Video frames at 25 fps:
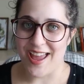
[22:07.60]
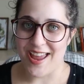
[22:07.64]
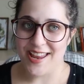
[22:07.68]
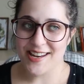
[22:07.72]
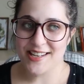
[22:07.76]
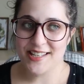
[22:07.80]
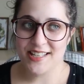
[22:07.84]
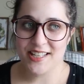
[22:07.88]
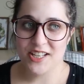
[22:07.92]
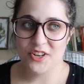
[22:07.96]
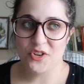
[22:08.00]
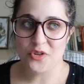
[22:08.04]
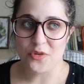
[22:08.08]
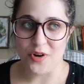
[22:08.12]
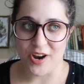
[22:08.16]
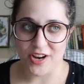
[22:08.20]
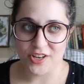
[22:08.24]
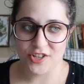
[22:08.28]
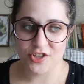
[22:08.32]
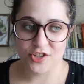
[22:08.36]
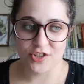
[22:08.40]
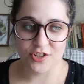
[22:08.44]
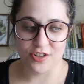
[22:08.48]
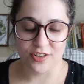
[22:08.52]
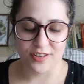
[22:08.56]
any
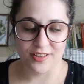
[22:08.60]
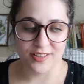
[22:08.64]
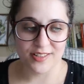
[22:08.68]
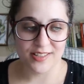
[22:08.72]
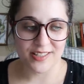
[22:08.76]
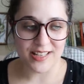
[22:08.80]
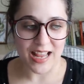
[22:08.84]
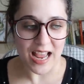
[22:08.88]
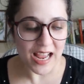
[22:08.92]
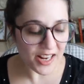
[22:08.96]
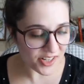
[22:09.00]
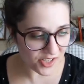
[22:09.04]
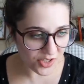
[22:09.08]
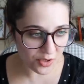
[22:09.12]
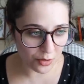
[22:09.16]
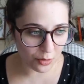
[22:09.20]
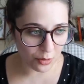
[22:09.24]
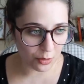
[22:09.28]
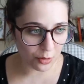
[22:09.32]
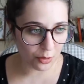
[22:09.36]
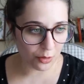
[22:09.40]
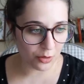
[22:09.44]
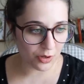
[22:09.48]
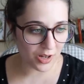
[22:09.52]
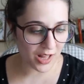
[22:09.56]
questions at
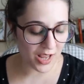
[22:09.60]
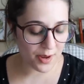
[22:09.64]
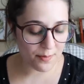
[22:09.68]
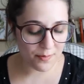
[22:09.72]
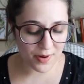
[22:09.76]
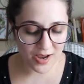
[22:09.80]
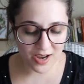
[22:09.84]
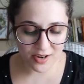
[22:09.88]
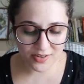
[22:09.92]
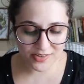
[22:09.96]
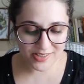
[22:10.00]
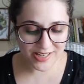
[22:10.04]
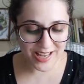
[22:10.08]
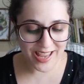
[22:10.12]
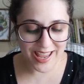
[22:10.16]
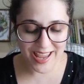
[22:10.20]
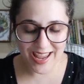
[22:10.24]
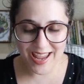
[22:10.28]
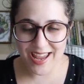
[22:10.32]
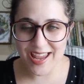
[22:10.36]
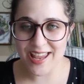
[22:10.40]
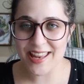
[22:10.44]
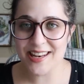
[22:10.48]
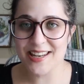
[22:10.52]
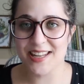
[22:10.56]
all about
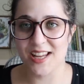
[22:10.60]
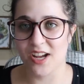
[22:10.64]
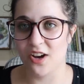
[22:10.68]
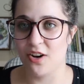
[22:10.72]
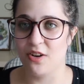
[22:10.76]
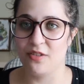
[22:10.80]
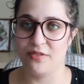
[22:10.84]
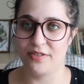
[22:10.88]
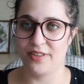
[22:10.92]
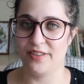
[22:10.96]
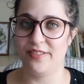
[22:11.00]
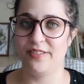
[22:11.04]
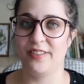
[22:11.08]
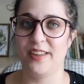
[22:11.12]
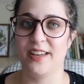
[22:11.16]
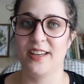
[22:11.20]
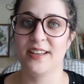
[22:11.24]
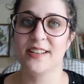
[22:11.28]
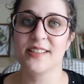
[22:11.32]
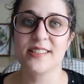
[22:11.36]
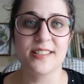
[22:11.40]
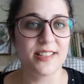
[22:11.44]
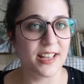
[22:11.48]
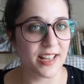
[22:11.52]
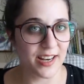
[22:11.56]
any of the
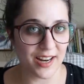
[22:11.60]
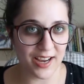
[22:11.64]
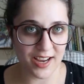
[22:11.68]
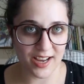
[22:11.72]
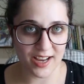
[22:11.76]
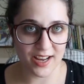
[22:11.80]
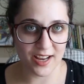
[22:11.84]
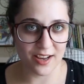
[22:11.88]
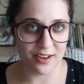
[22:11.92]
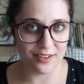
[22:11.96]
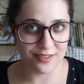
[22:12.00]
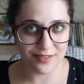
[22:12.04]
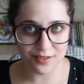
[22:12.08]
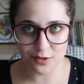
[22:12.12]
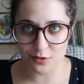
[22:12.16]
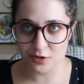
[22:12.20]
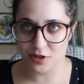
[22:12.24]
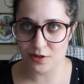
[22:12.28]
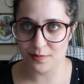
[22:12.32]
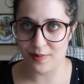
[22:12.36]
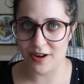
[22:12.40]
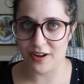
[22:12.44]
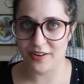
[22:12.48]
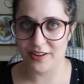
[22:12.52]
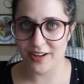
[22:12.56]
things that I have
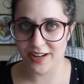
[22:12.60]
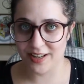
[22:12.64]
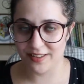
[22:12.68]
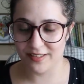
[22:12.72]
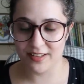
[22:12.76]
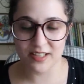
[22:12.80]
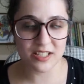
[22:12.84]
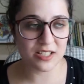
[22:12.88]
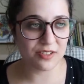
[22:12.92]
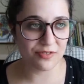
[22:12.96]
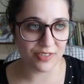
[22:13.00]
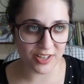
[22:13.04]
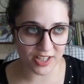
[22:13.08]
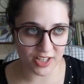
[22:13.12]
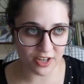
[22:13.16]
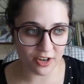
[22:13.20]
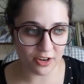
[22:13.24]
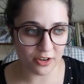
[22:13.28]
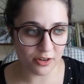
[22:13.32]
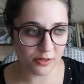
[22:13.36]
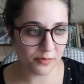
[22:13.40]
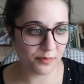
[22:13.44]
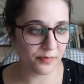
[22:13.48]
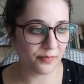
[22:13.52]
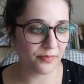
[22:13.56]
talked about in this
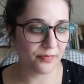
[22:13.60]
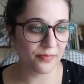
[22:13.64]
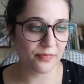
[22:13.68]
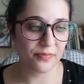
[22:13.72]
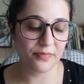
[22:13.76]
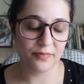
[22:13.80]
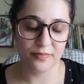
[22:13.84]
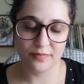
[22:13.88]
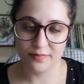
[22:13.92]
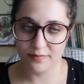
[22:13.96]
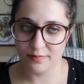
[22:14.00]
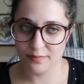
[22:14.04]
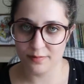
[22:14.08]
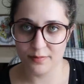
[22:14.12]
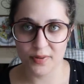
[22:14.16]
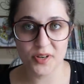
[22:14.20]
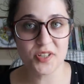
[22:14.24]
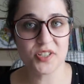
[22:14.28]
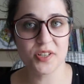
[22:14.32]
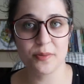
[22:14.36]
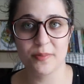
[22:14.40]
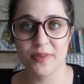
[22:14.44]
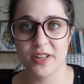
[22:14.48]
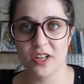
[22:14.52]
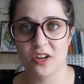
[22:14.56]
video,
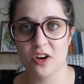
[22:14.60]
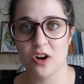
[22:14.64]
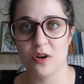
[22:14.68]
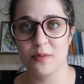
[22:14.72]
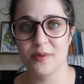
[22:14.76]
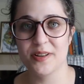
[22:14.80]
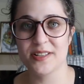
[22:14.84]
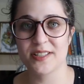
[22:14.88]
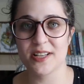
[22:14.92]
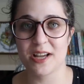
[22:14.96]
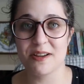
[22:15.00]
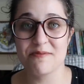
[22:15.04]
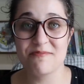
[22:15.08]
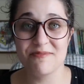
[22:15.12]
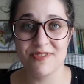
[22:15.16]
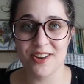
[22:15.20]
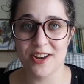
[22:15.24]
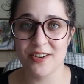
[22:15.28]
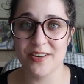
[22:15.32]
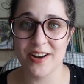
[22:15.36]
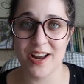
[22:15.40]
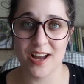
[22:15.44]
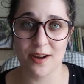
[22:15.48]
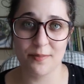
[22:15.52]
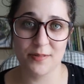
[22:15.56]
post them in the comments. I'm
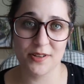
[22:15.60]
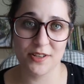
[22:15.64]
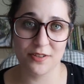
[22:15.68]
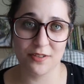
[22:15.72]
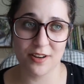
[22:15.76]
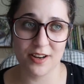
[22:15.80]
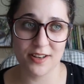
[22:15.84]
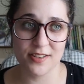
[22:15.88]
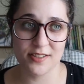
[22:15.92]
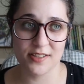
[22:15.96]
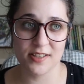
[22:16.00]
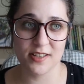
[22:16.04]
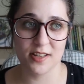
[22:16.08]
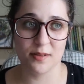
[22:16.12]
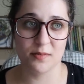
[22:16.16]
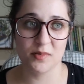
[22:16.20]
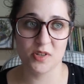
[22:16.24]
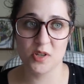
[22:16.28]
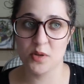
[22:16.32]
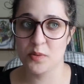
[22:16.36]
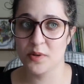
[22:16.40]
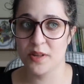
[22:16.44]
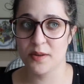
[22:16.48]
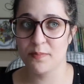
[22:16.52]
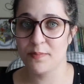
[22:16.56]
very happy to answer them
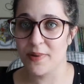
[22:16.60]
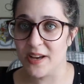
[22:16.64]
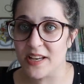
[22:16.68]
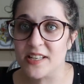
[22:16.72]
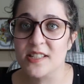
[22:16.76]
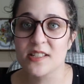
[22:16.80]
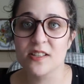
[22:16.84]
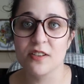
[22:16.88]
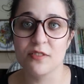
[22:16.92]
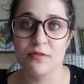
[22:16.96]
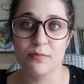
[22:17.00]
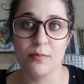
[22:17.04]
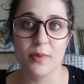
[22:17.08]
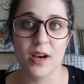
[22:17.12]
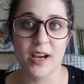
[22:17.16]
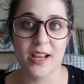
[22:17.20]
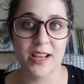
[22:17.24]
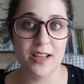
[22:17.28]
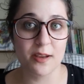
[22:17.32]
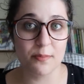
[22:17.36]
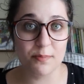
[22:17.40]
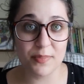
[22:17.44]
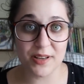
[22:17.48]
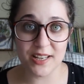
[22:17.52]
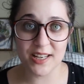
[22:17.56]
to the best of my
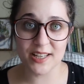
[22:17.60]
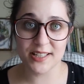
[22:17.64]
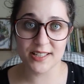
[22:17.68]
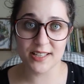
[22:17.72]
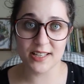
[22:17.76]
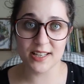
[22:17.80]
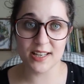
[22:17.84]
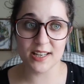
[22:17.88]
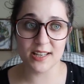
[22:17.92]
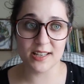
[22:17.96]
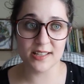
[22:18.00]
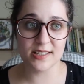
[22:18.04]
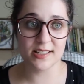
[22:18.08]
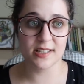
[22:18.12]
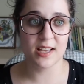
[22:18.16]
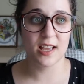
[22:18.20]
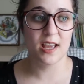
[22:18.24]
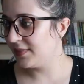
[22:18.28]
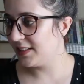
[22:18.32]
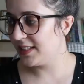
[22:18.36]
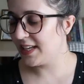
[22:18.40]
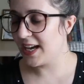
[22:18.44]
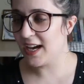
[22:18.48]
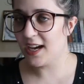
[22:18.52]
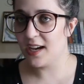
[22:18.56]
abilities.
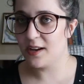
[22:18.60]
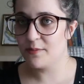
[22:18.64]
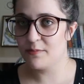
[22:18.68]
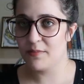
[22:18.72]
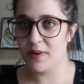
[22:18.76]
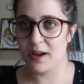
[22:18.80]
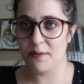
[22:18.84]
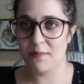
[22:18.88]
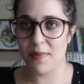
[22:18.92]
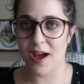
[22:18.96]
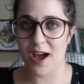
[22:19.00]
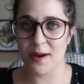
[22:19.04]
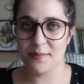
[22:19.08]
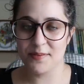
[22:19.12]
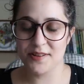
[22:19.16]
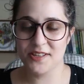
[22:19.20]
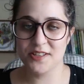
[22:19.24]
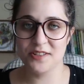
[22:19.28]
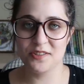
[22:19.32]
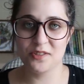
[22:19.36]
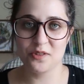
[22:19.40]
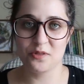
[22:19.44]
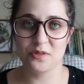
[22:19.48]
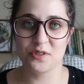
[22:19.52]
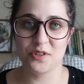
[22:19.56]
Yeah, I'm happy
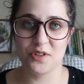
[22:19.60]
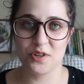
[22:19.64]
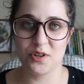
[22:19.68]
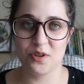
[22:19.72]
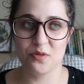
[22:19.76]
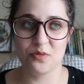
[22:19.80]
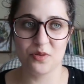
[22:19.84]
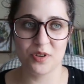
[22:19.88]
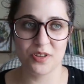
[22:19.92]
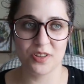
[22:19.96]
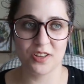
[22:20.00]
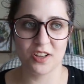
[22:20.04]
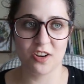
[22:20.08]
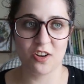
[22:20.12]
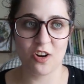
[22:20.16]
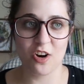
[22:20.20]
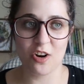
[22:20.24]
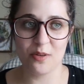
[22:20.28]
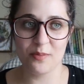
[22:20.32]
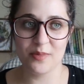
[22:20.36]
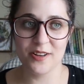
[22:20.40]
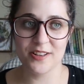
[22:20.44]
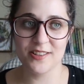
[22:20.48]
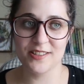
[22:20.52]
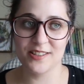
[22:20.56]
to talk to you in the
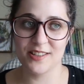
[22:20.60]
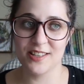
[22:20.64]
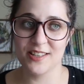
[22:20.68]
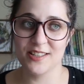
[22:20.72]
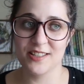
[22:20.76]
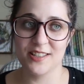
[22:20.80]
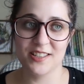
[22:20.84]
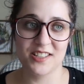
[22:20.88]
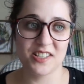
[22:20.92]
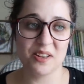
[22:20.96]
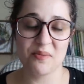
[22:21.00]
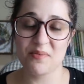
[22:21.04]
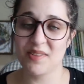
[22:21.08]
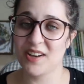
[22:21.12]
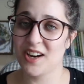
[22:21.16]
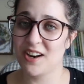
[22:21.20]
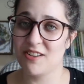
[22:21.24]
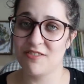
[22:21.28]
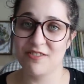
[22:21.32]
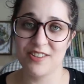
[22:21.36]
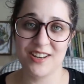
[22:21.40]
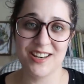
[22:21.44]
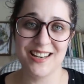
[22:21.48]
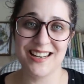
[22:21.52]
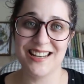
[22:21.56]
comments. This is something I
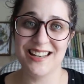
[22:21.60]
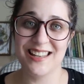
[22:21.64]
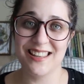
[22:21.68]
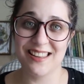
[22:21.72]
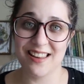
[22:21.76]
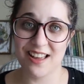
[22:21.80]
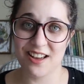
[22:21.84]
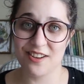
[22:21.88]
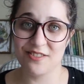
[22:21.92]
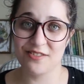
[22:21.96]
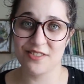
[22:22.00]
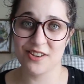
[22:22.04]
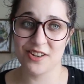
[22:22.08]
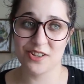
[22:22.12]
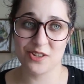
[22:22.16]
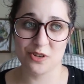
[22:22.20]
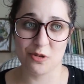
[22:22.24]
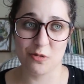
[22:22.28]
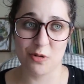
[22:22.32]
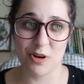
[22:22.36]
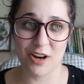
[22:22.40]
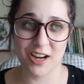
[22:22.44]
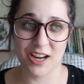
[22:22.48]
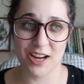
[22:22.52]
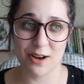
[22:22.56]
really love
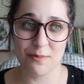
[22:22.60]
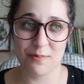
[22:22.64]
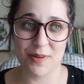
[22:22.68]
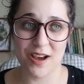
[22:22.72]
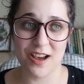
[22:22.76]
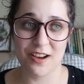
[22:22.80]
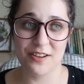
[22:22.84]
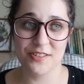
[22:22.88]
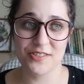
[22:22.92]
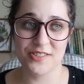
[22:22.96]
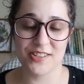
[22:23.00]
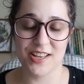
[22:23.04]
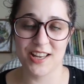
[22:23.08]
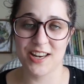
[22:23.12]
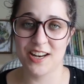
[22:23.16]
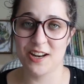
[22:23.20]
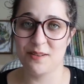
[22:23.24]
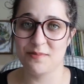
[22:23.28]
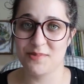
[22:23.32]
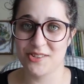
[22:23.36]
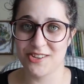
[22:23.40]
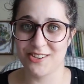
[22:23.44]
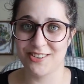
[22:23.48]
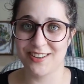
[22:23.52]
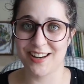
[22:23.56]
talking about, and
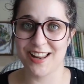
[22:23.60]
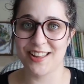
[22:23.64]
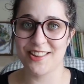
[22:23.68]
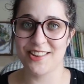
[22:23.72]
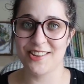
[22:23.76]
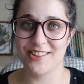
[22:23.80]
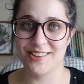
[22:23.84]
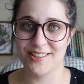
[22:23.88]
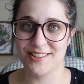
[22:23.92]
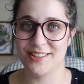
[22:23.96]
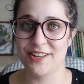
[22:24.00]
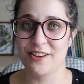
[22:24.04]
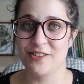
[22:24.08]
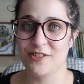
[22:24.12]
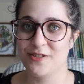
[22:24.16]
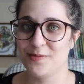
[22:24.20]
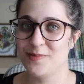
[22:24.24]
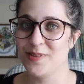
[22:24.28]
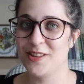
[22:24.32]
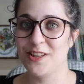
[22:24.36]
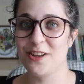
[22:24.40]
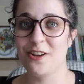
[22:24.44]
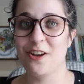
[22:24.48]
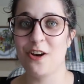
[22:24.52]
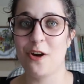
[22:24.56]
I'm so glad that this gives
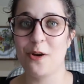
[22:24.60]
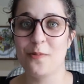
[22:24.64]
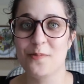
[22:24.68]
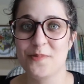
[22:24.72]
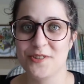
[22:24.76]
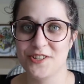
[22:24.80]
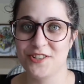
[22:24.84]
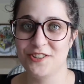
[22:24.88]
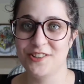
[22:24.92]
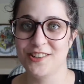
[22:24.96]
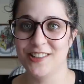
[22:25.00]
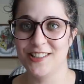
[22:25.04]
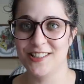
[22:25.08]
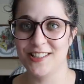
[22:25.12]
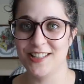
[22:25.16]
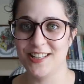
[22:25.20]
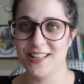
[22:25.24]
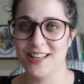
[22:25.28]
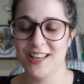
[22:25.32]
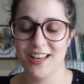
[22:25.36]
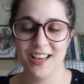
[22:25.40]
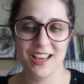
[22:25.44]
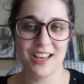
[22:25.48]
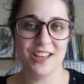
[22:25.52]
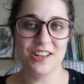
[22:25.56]
me the
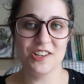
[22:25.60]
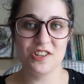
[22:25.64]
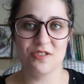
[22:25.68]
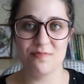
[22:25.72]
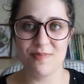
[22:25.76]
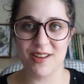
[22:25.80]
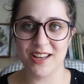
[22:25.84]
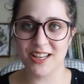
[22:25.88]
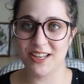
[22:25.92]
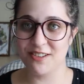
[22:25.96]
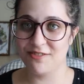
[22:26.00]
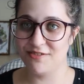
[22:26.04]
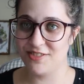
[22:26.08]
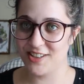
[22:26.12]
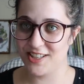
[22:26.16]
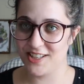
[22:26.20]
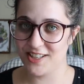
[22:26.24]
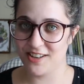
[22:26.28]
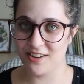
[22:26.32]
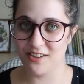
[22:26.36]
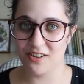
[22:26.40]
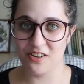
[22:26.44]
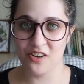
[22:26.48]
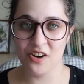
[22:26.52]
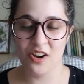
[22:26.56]
opportunity to make a
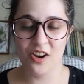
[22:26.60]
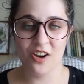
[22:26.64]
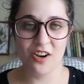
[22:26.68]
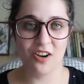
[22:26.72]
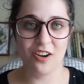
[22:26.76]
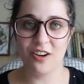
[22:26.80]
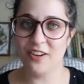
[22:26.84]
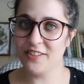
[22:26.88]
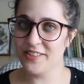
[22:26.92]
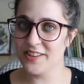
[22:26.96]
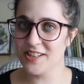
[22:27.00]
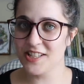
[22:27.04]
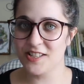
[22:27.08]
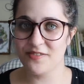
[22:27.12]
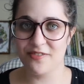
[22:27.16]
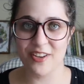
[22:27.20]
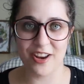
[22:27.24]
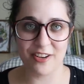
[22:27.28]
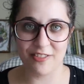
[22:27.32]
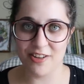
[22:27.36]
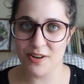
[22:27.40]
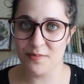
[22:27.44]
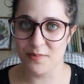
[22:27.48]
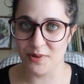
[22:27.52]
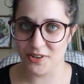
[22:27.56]
video on this
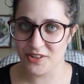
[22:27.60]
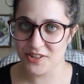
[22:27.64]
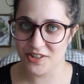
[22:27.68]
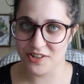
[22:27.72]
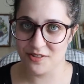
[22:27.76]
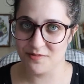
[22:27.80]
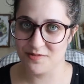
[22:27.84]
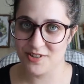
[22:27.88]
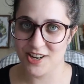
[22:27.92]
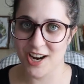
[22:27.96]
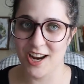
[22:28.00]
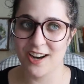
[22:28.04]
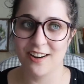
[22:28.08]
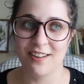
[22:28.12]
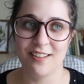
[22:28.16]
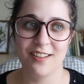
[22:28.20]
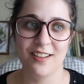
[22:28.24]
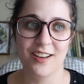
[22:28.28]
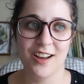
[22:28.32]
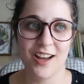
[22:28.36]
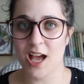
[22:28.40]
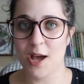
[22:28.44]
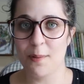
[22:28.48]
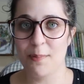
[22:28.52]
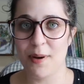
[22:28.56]
very BookTube
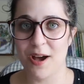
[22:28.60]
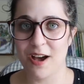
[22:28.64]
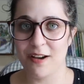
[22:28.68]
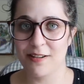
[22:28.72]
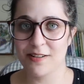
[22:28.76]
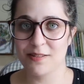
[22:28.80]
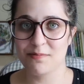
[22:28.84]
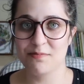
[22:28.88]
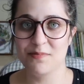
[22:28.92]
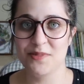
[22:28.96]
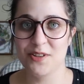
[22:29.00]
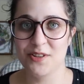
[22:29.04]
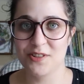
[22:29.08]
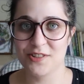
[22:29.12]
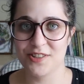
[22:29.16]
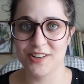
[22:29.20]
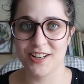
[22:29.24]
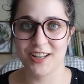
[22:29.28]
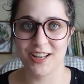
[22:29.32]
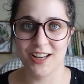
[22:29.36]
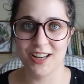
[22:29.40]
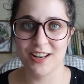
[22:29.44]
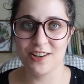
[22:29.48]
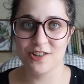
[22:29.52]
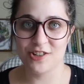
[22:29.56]
channel about
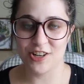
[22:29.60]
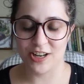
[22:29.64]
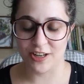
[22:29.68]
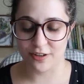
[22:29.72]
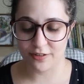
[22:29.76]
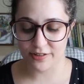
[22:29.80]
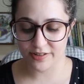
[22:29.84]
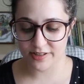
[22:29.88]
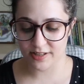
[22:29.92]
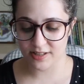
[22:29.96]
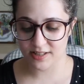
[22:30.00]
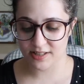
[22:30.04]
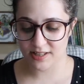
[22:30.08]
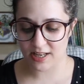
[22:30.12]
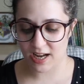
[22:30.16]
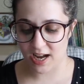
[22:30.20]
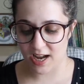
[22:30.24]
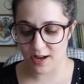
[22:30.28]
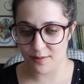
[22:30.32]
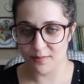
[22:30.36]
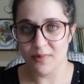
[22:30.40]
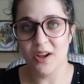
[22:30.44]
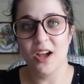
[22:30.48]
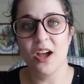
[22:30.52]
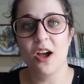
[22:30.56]
music in Jane Austen's
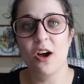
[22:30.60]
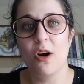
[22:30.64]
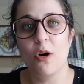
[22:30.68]
time.